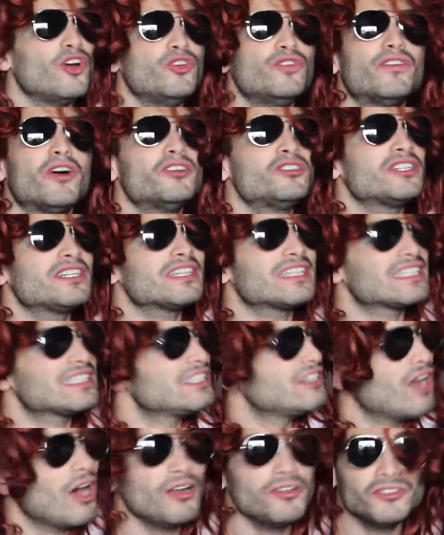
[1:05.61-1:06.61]
You've got
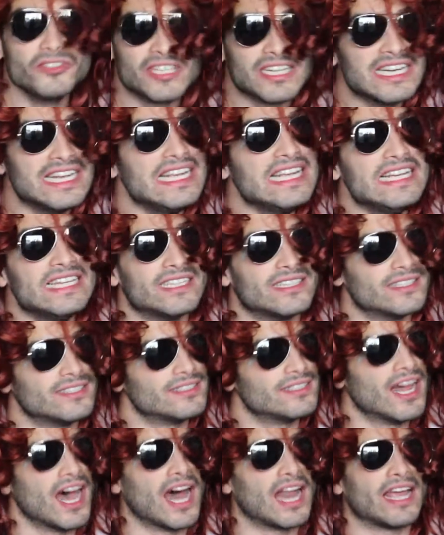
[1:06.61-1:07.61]
not to
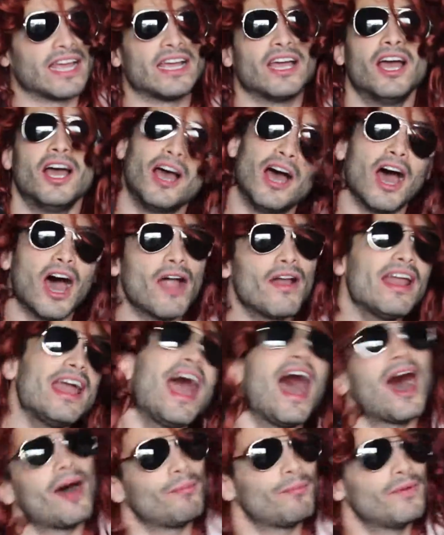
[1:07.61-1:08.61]
clean, darling. Hurry
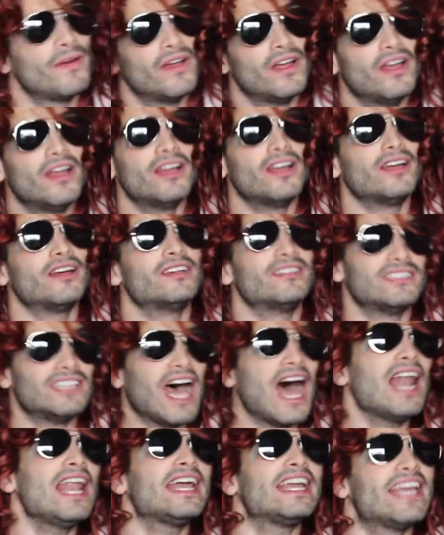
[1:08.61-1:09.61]
up.
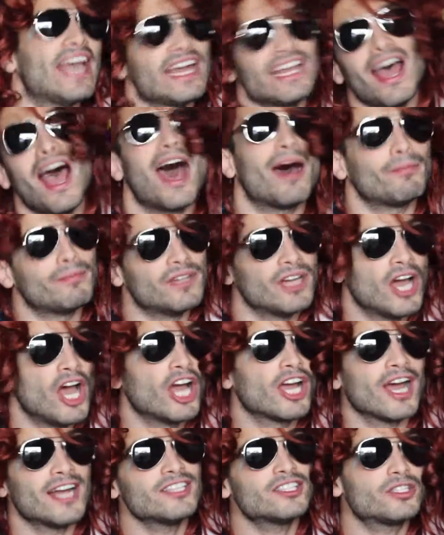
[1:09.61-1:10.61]
Darling, get
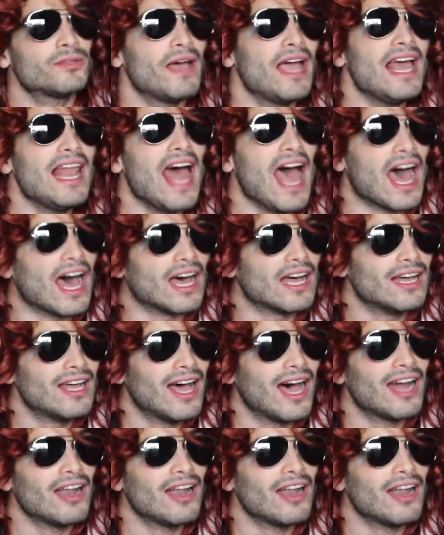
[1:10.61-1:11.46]
up! Consuela!